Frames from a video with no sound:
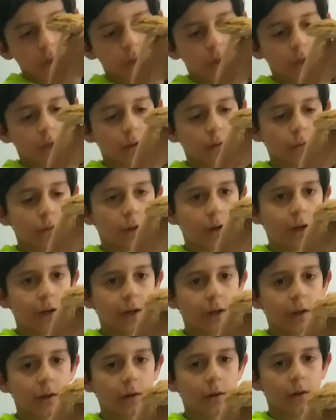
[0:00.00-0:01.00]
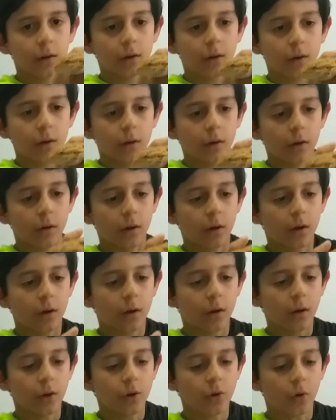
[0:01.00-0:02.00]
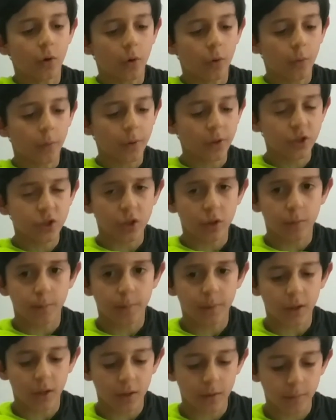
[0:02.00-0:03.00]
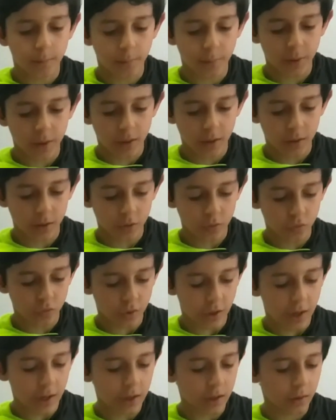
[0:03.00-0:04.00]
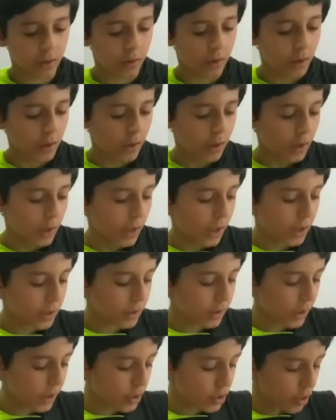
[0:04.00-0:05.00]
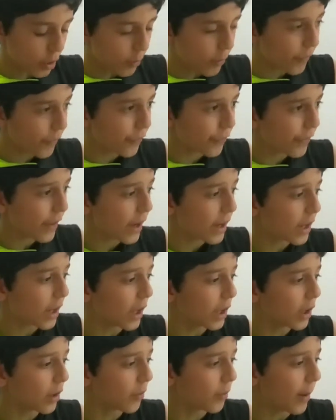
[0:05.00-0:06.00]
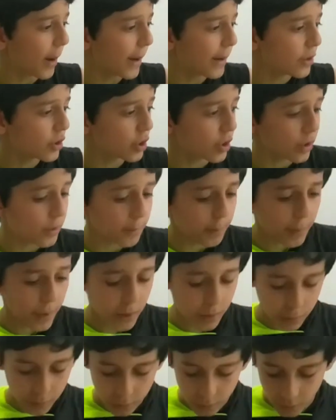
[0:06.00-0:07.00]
is like an orangish bearded dragon, and they show off their coloration best